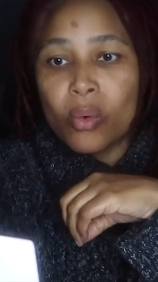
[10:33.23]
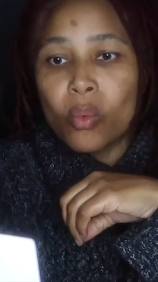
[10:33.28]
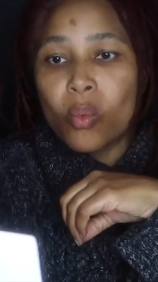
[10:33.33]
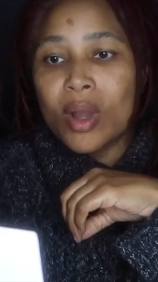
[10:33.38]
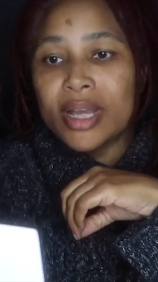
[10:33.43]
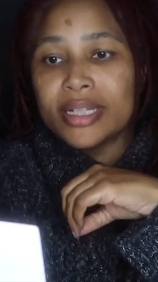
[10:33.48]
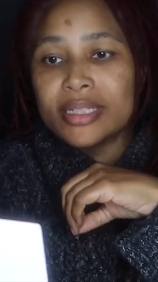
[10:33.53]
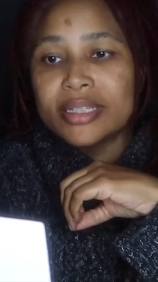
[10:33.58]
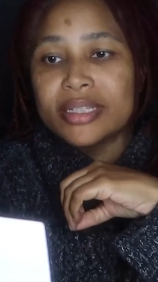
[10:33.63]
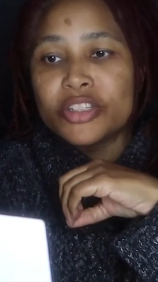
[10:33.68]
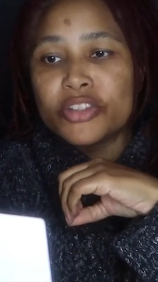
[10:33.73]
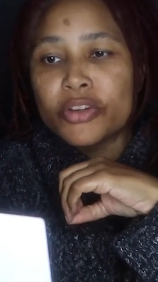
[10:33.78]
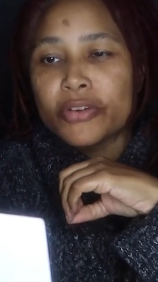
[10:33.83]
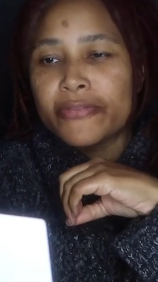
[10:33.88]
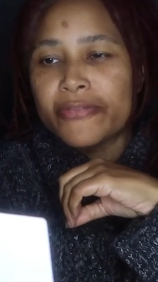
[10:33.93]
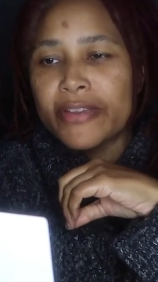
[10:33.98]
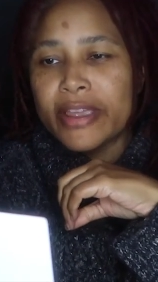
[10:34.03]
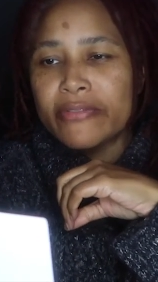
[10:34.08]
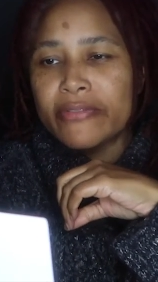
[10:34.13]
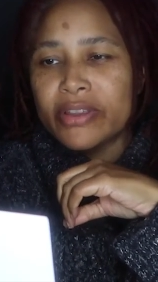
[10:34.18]
What is your
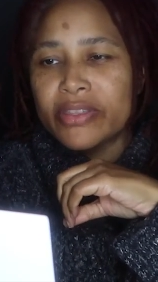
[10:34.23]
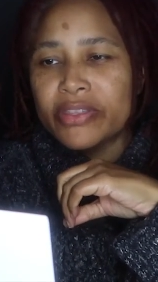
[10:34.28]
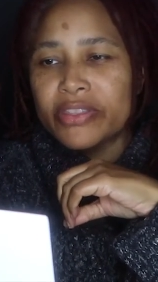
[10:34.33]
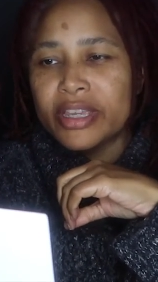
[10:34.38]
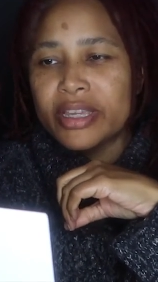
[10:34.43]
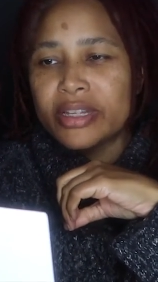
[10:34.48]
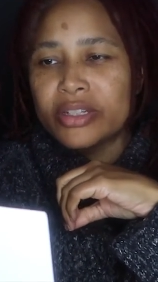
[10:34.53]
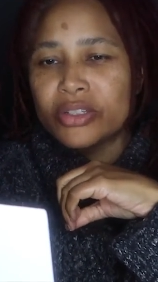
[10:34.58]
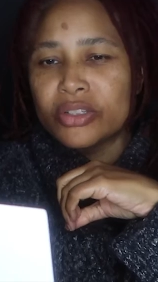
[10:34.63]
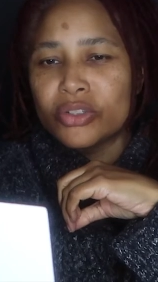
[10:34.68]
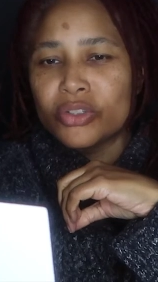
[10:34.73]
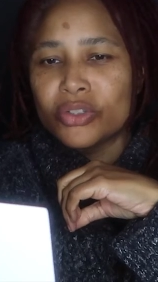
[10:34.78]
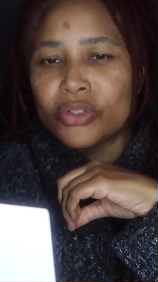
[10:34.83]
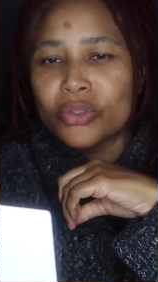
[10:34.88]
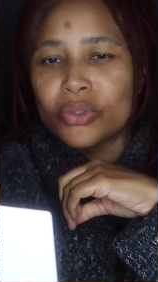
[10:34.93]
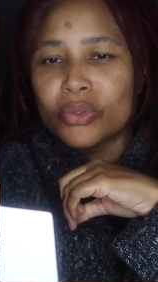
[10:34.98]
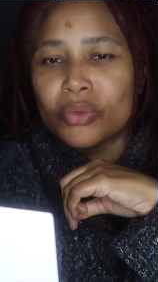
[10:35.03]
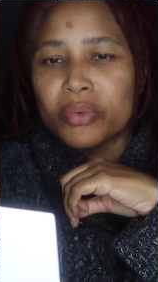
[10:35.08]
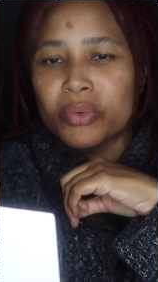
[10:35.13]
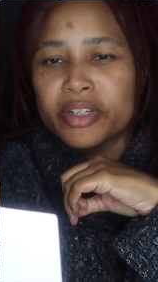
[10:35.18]
favorite thing to
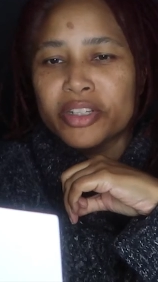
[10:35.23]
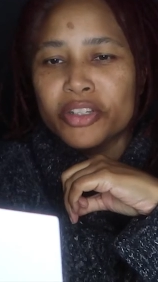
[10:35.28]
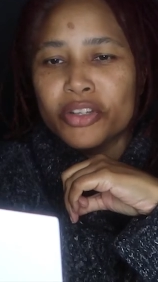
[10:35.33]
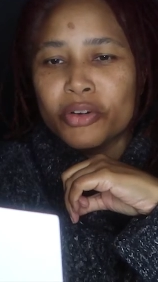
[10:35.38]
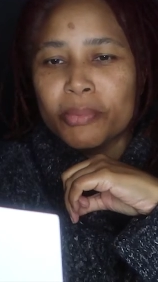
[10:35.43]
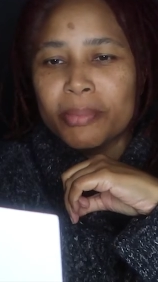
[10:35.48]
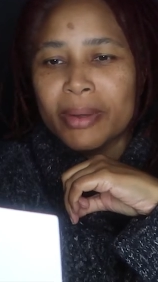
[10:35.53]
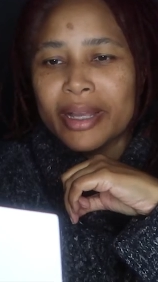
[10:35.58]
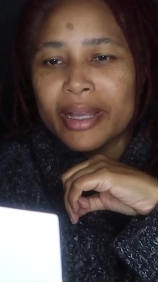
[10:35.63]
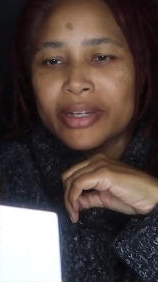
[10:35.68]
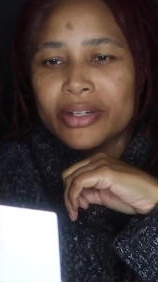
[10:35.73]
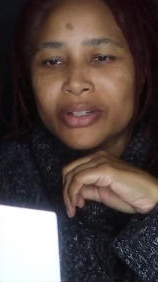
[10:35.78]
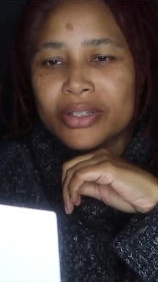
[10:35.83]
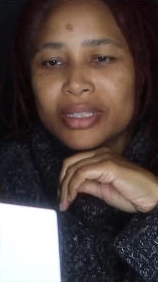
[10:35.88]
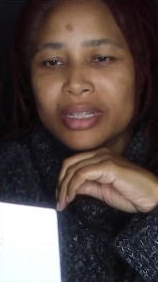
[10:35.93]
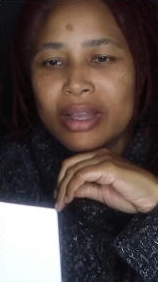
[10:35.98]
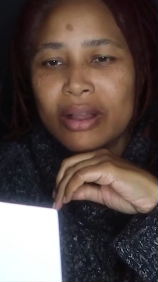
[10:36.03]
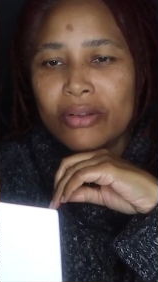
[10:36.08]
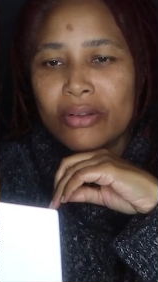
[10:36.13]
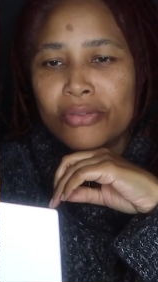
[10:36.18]
do when you're by
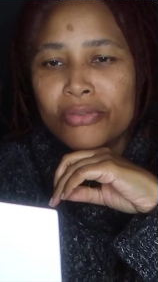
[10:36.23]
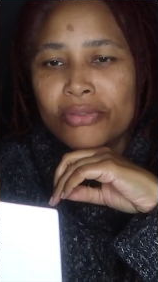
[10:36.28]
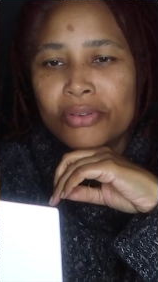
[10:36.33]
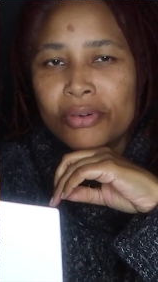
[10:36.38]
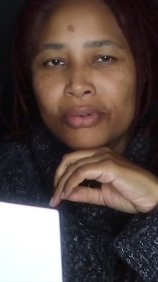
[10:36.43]
yourself?